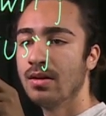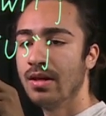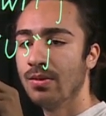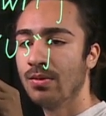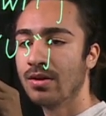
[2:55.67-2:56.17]

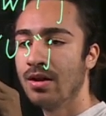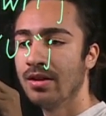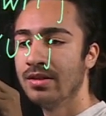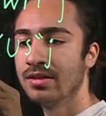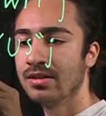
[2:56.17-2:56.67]
and we'll
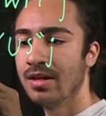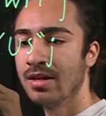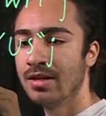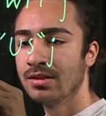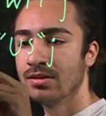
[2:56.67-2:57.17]
call this
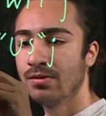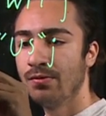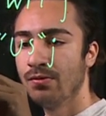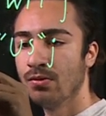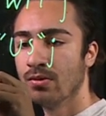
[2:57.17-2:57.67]

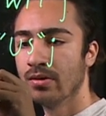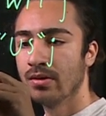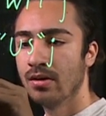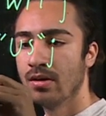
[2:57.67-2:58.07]
S4.